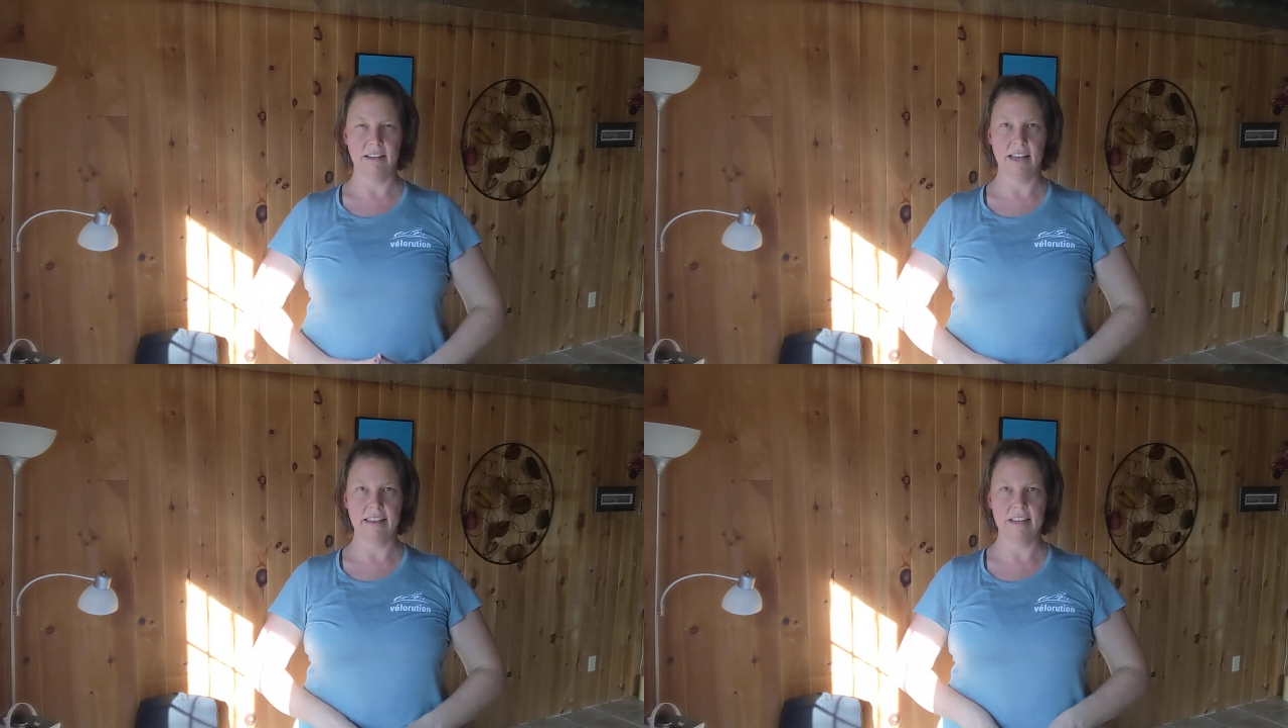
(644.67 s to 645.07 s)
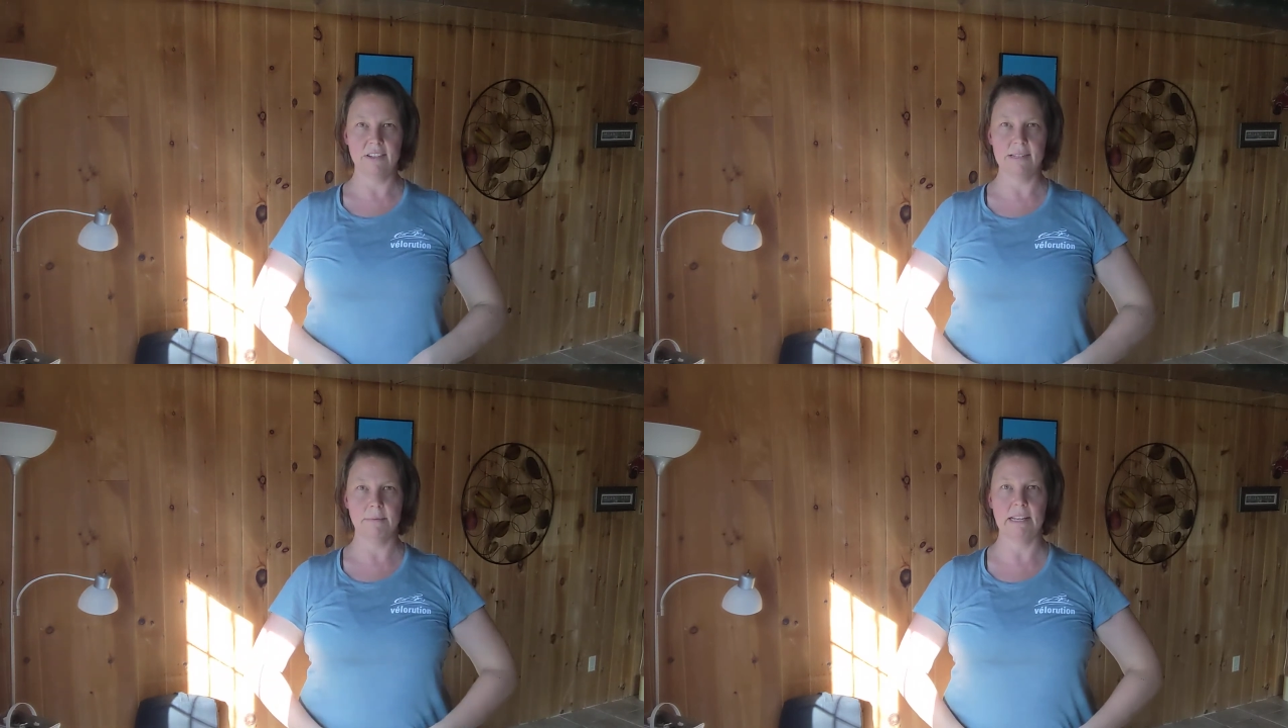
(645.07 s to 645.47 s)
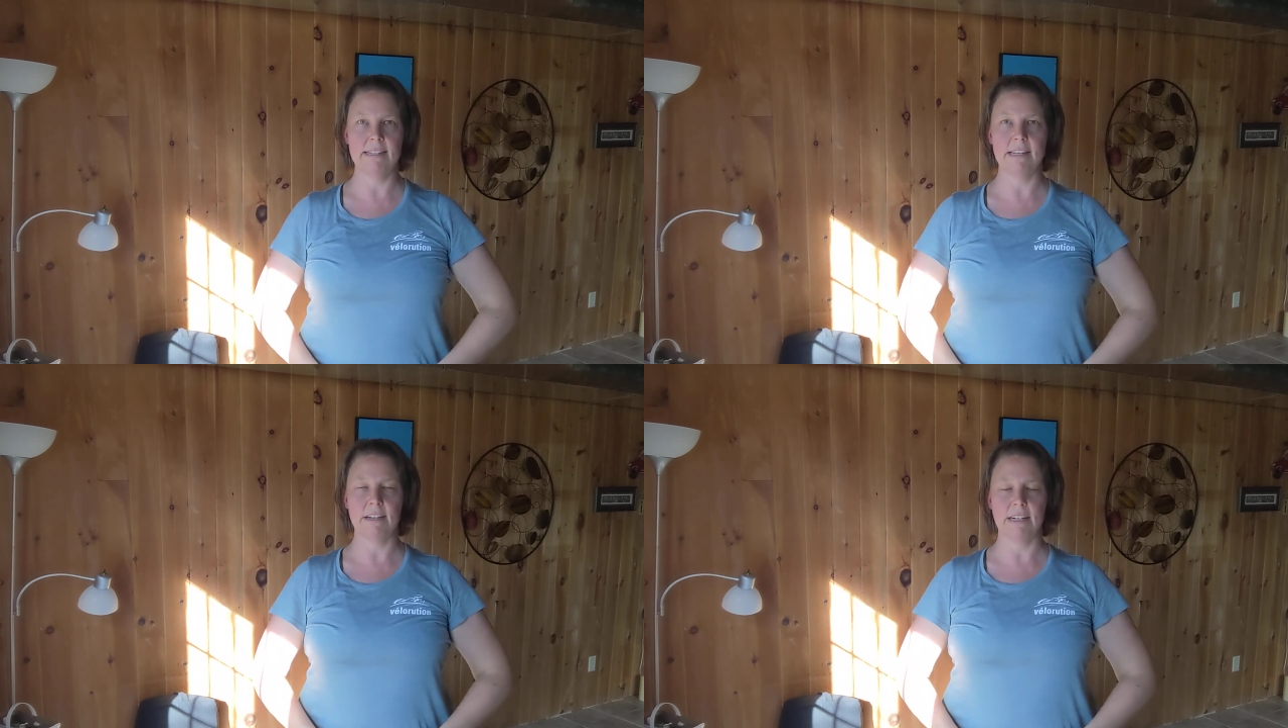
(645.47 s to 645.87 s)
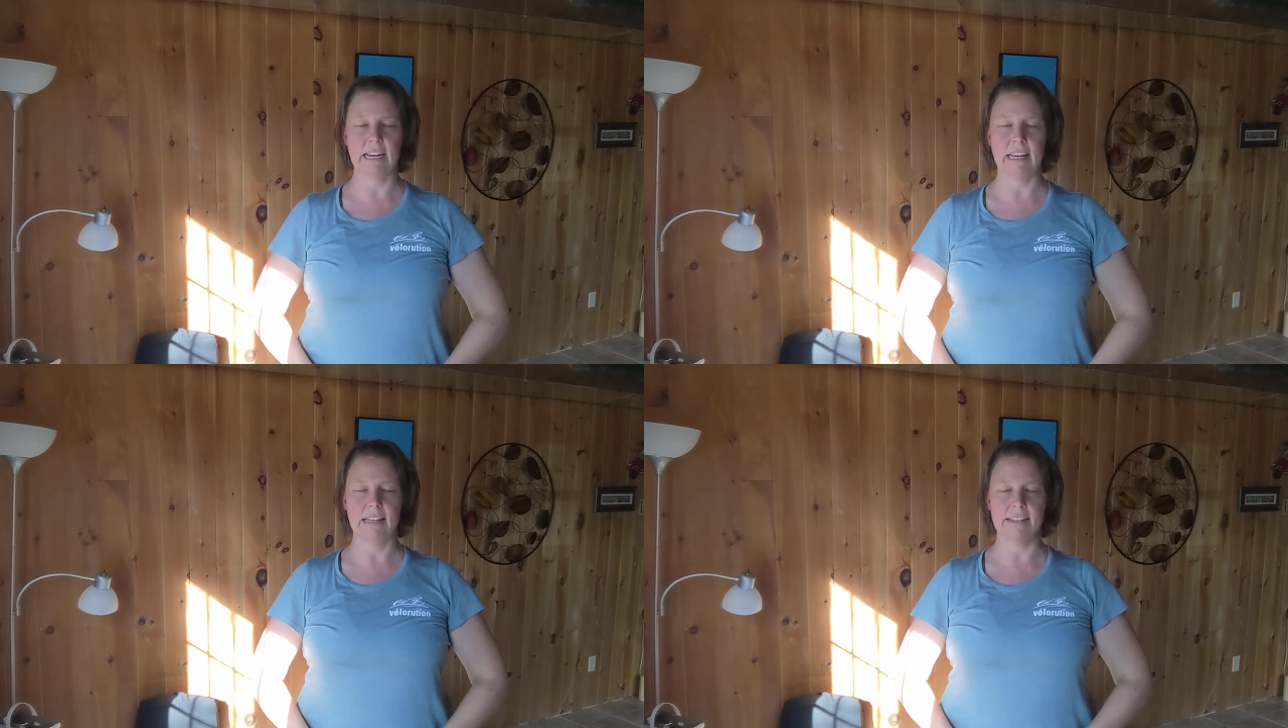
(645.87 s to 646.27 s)
And then just placing your
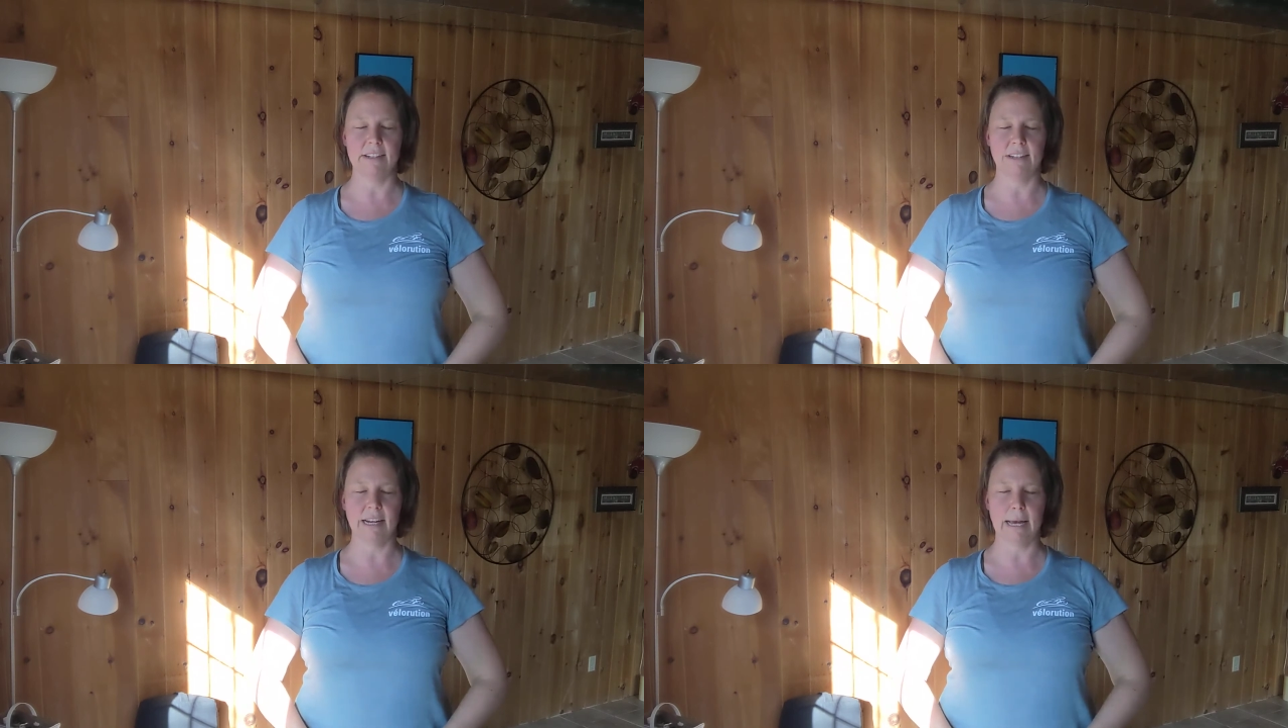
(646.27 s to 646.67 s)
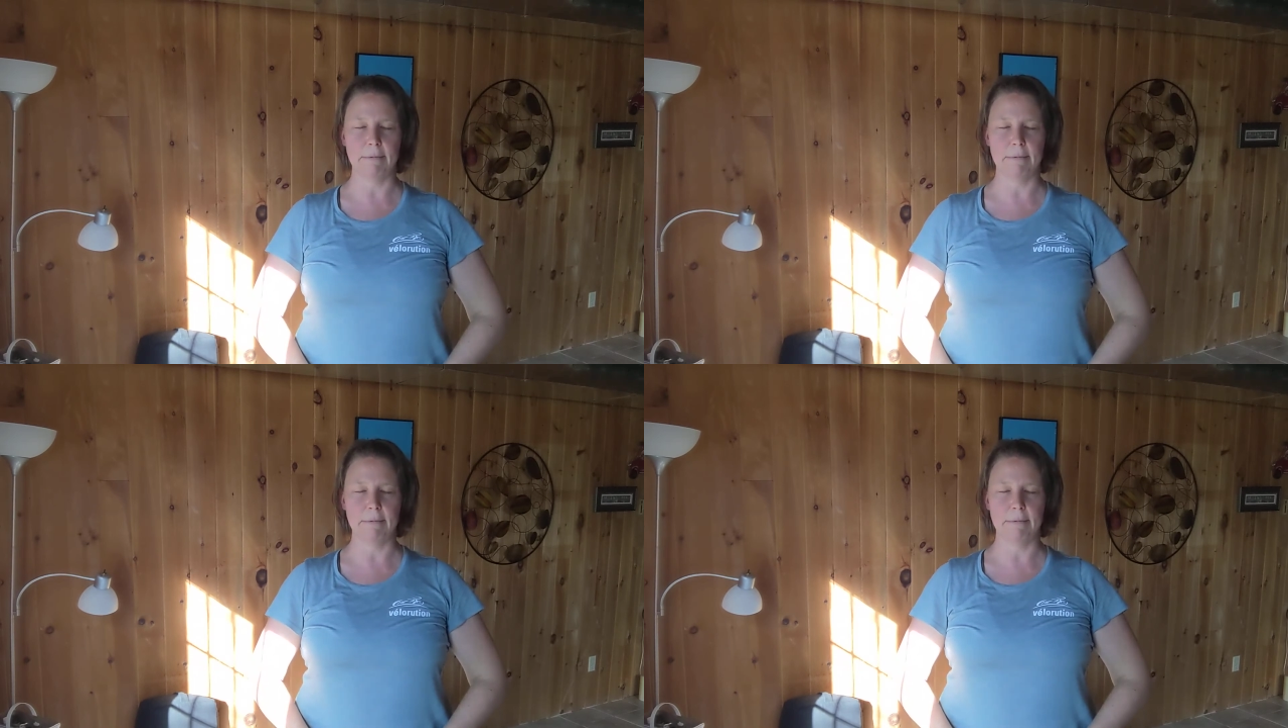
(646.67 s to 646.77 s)
hands on your